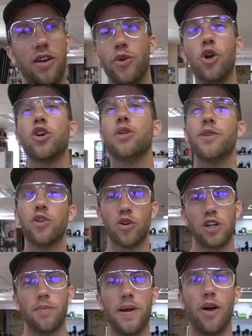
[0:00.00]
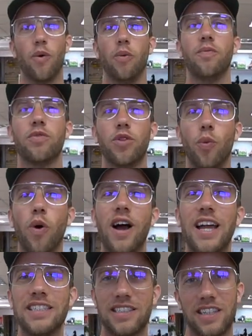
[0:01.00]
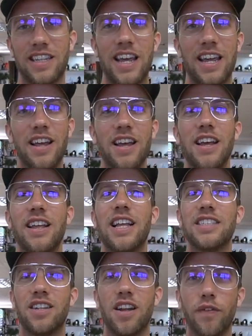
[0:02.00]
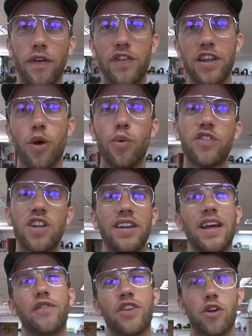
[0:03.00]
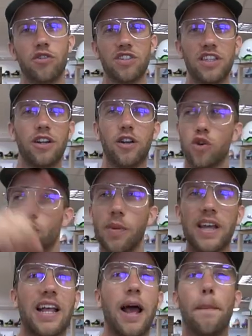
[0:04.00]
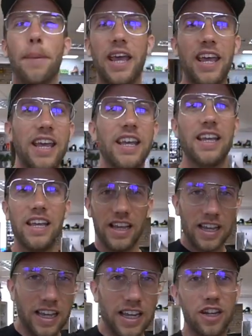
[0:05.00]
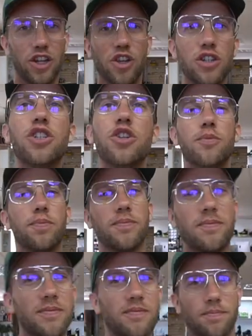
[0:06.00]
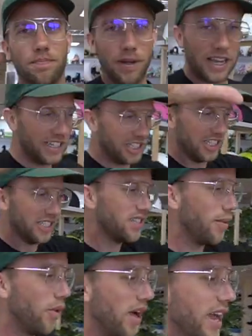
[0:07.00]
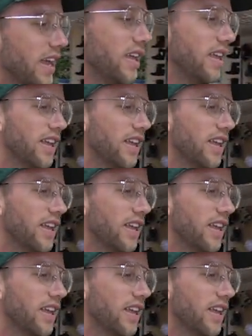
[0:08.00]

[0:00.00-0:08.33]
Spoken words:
We're not going to be talking about the whys today. That's another video, we've done that video already. Luke will make that appear in the YouTube page here somewhere.